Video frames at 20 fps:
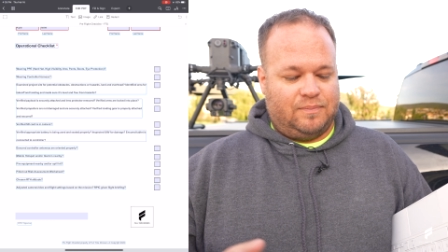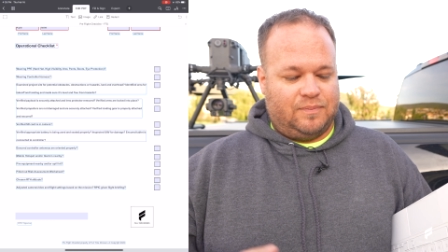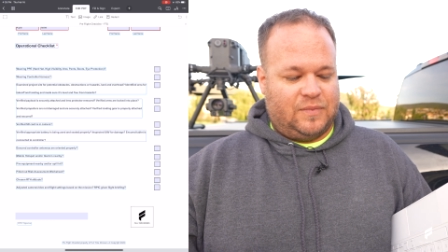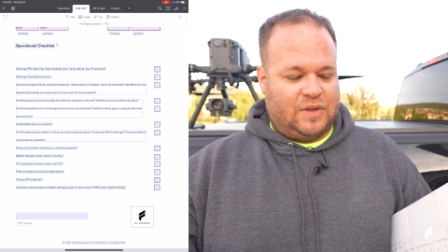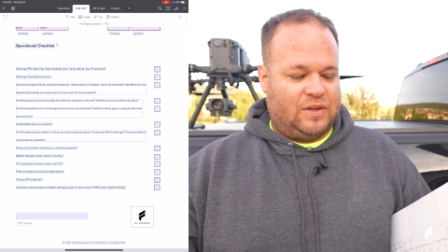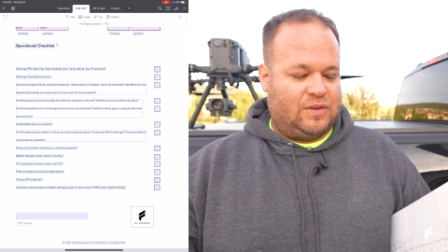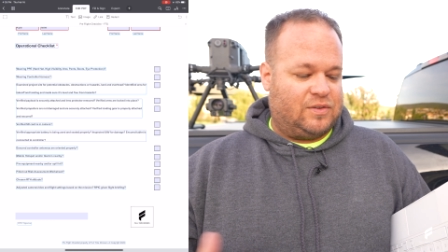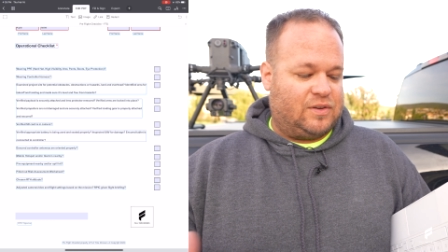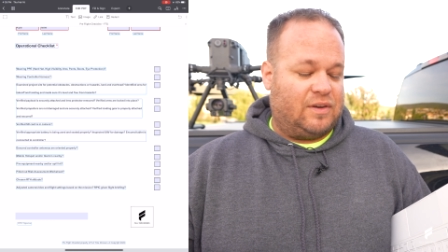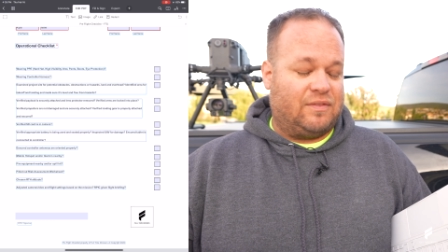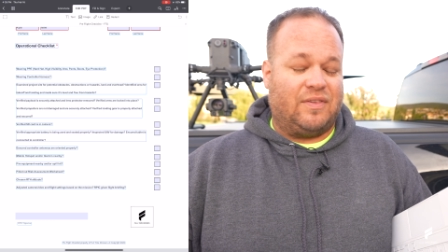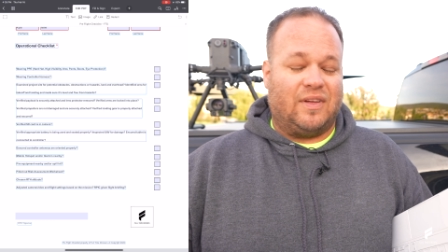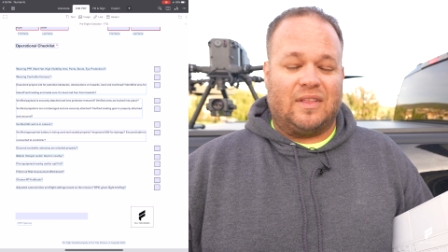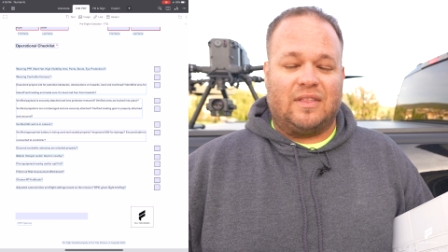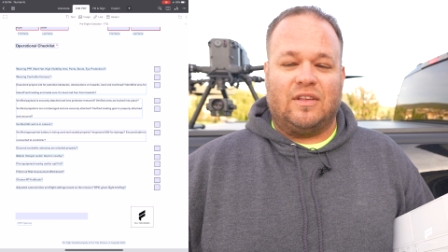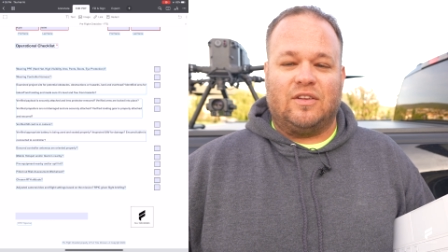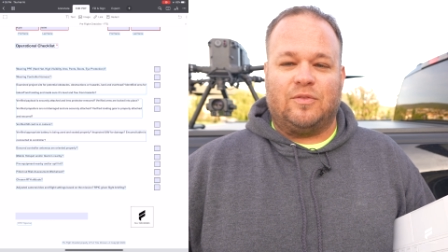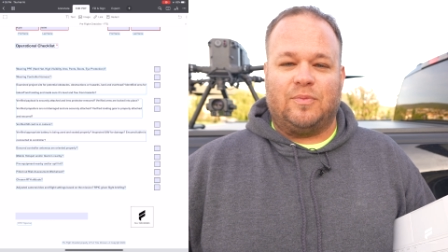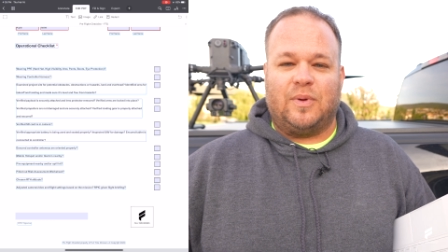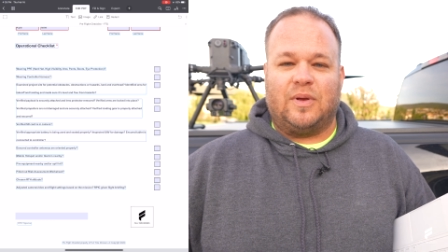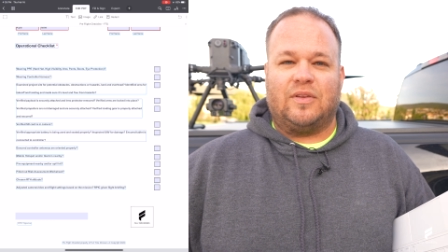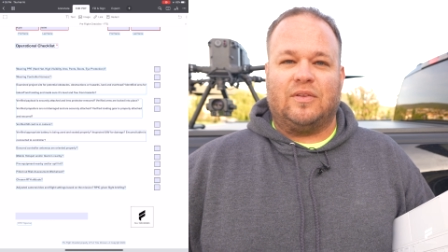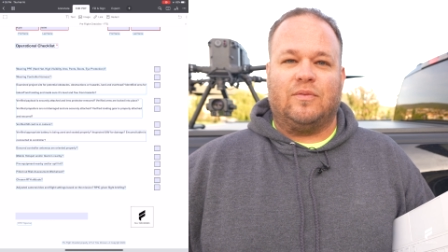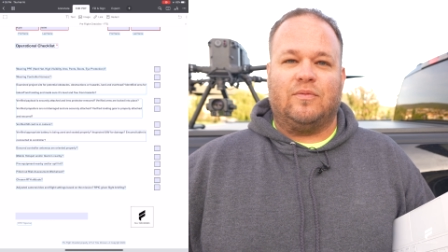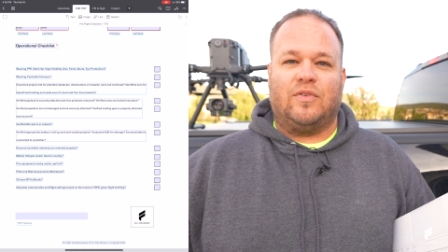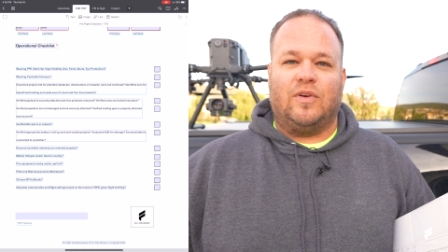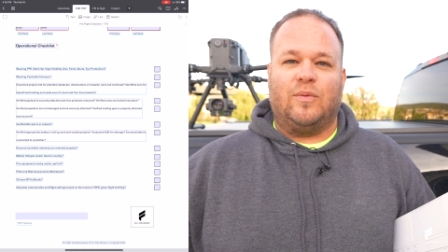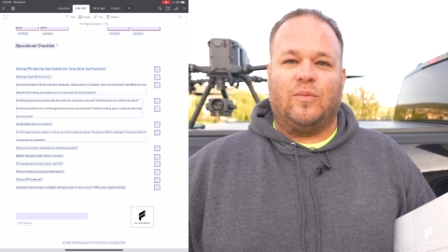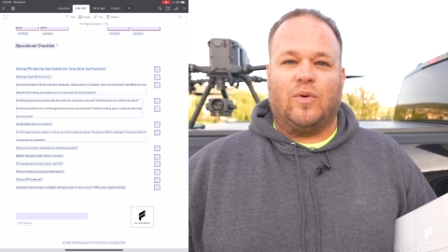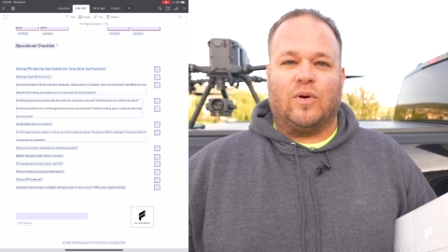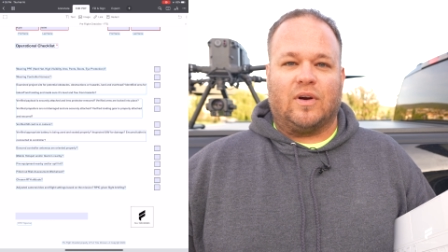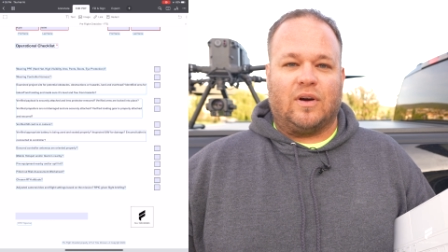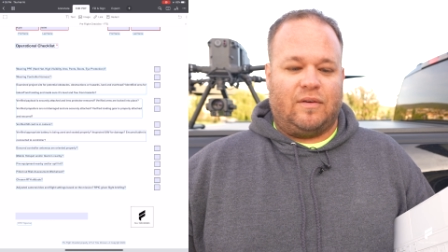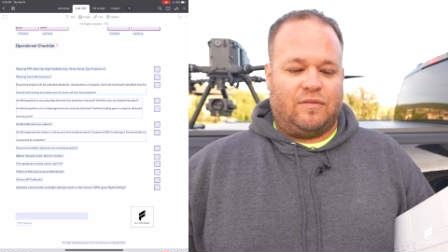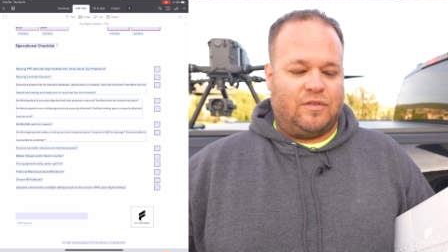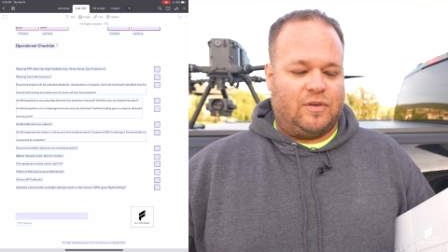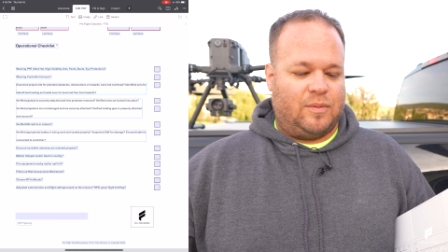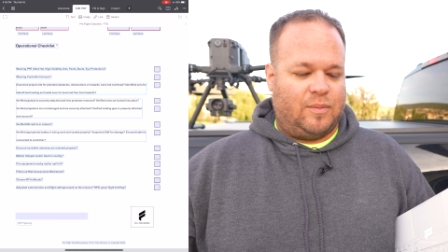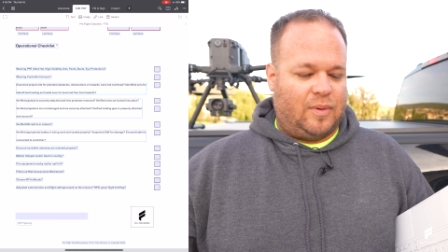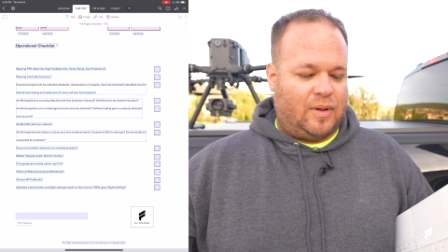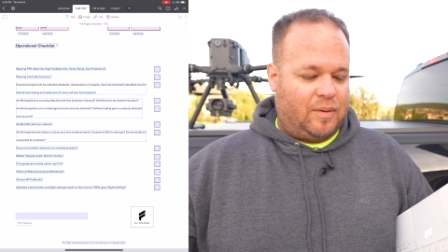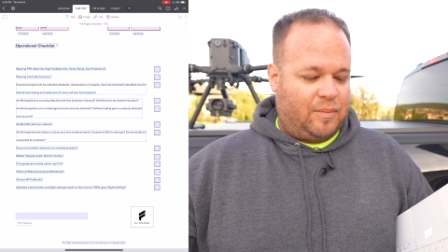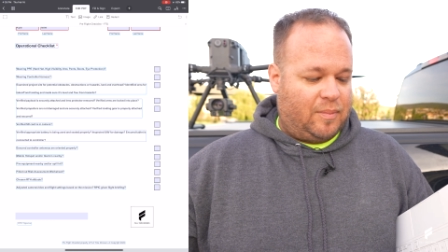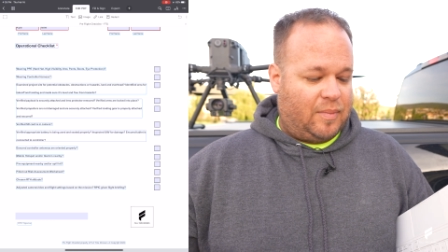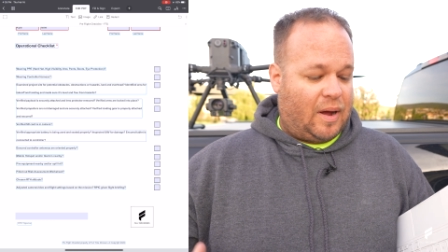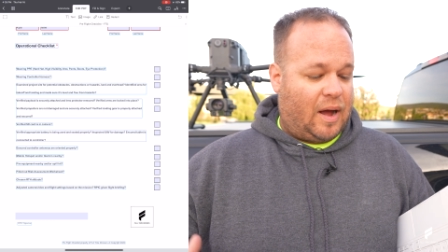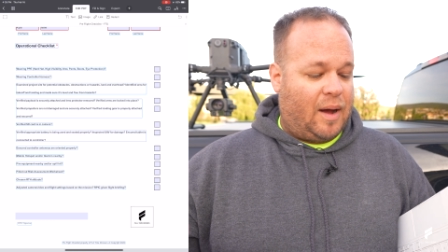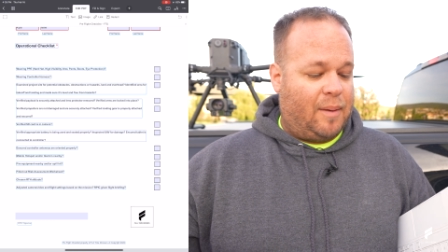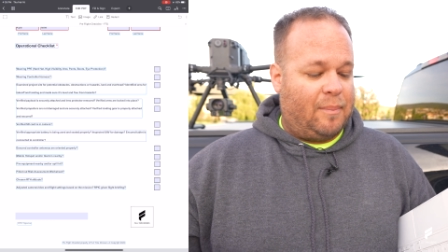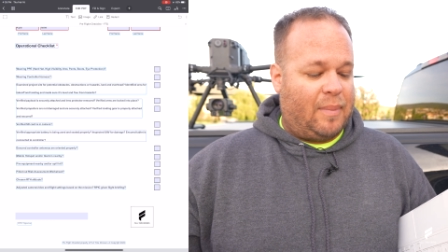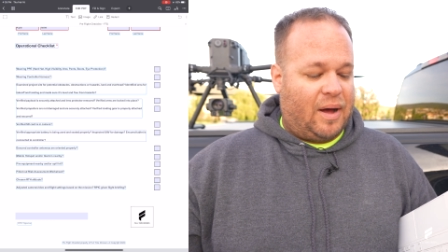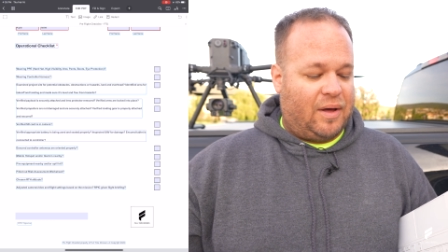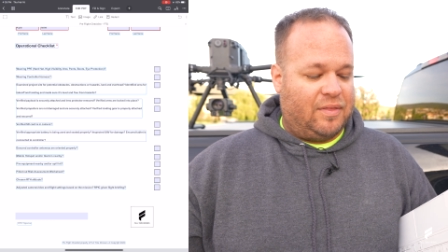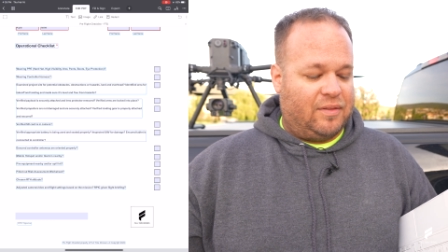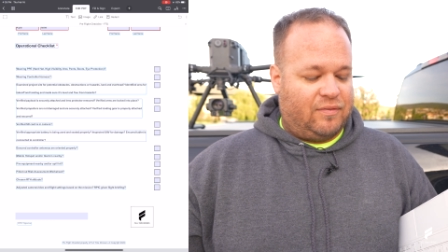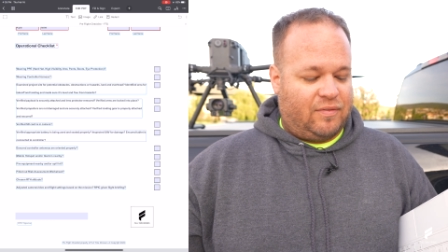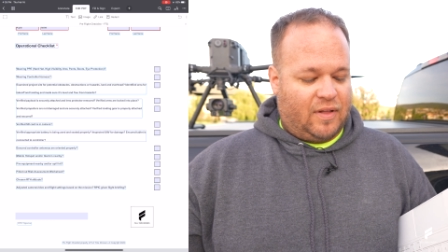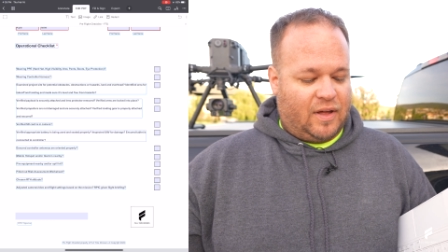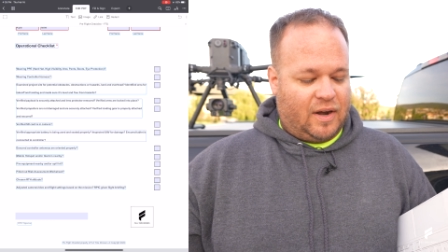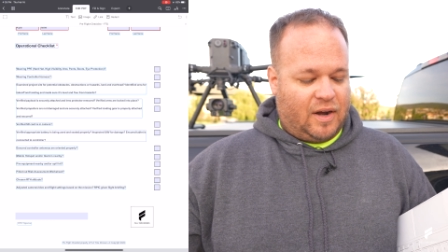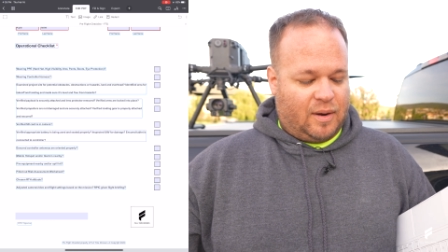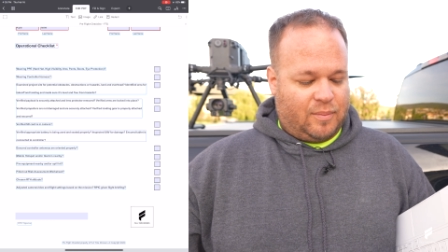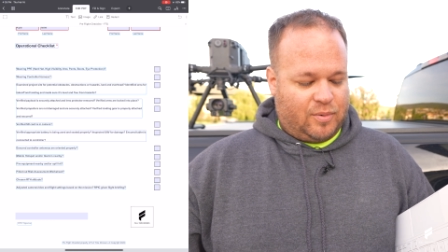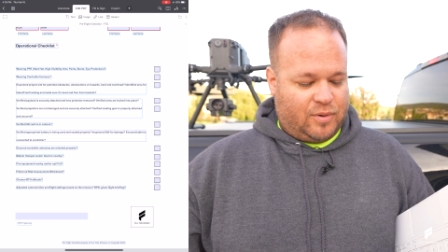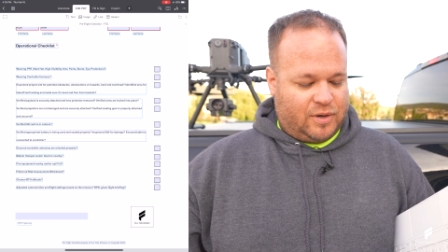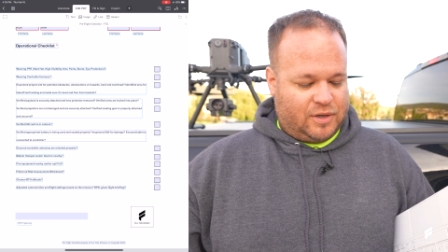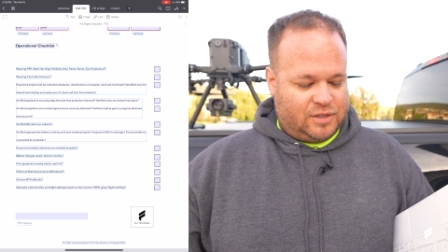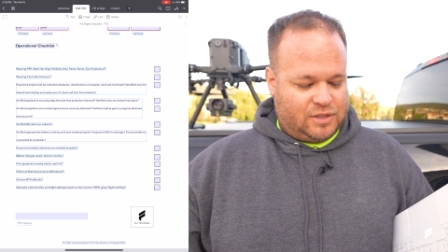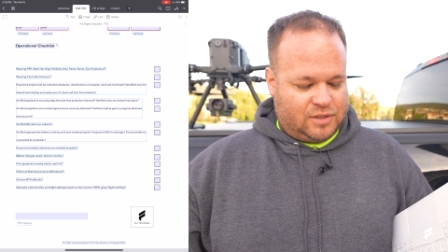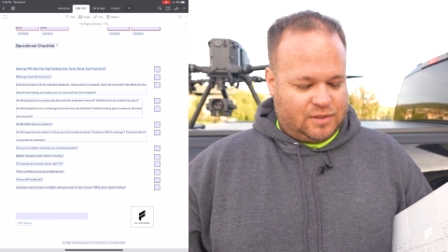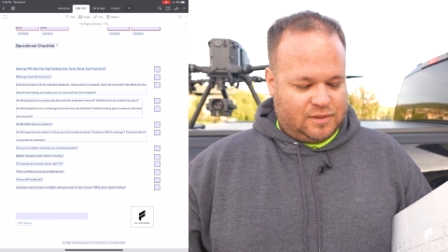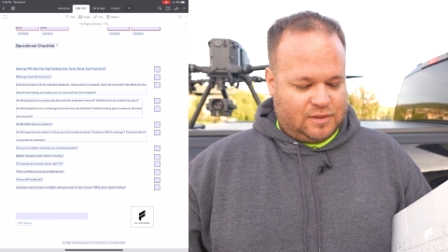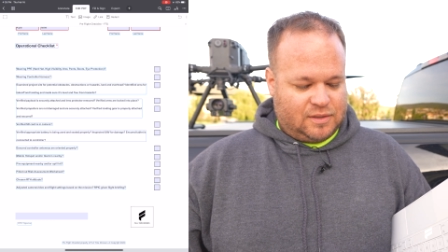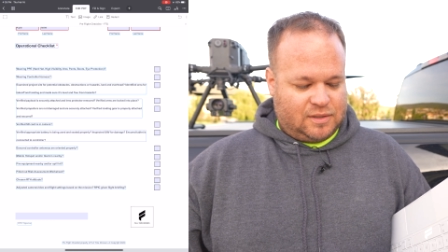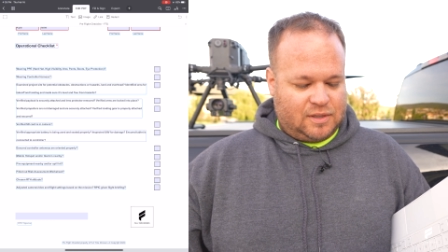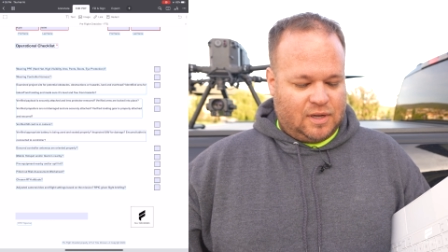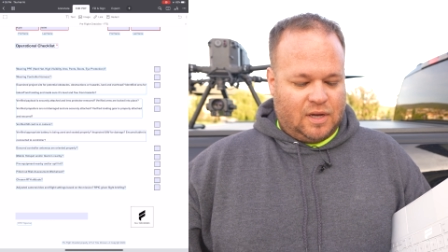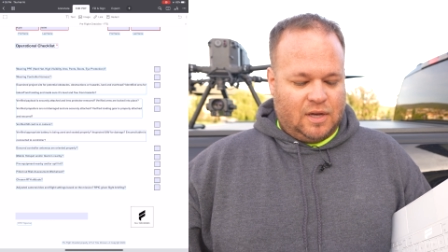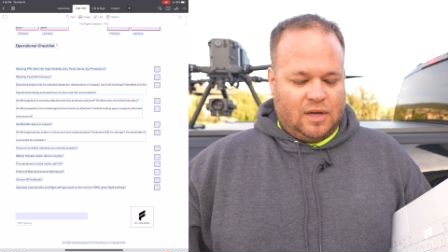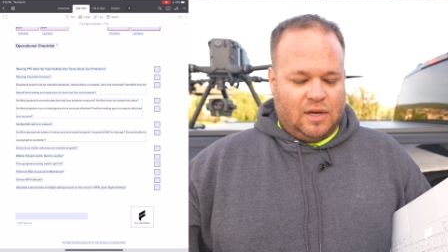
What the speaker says: You know, stuff like this makes them feel more comfortable about the flight operations.